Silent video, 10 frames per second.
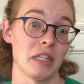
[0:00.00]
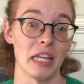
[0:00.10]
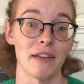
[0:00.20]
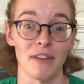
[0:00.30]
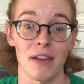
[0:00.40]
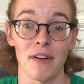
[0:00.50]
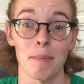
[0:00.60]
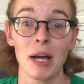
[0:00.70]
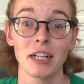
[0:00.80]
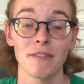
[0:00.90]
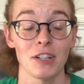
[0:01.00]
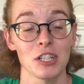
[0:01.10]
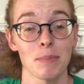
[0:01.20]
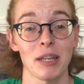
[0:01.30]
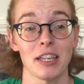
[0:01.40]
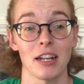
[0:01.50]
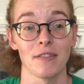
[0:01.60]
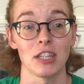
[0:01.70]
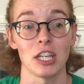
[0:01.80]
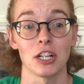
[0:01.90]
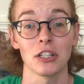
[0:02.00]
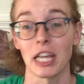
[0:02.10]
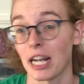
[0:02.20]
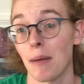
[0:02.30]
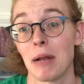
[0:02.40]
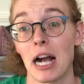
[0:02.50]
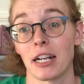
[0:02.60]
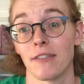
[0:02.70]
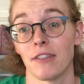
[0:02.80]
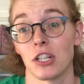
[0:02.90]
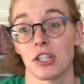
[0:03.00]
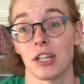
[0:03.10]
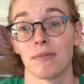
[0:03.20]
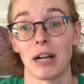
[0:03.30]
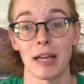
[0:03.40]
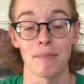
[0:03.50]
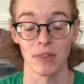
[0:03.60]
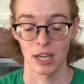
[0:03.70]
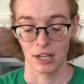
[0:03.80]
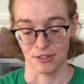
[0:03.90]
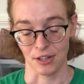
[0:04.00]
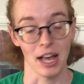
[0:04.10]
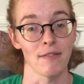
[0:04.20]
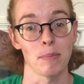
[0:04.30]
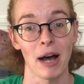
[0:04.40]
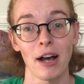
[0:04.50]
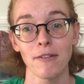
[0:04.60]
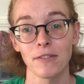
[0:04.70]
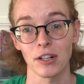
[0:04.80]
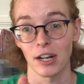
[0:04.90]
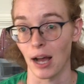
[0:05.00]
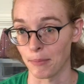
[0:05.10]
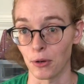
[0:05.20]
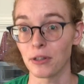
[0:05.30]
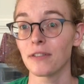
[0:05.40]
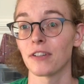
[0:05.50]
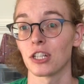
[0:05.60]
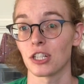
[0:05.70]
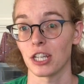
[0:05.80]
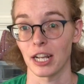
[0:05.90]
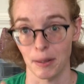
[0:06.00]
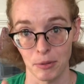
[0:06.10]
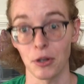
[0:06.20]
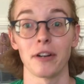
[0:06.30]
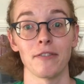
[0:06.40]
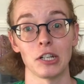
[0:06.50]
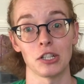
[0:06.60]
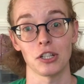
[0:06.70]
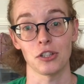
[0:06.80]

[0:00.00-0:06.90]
if I'm not gonna finish it by the end of the year, like, I'm not gonna finish it, right? So I'll have a pile for, I'm going to finish it and I'm gonna finish it